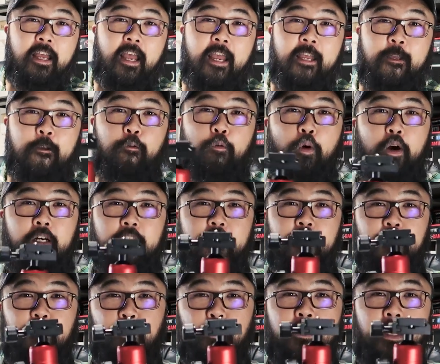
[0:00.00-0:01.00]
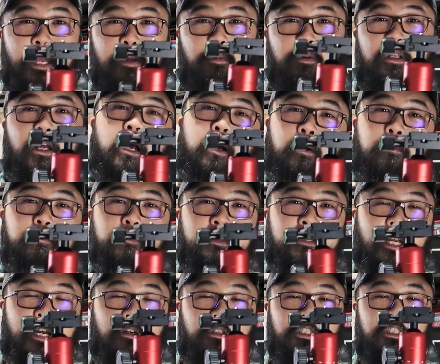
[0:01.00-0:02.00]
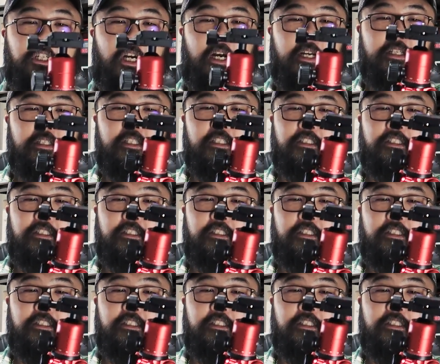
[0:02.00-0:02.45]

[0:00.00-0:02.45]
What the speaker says: and you want to do a tabletop style shot.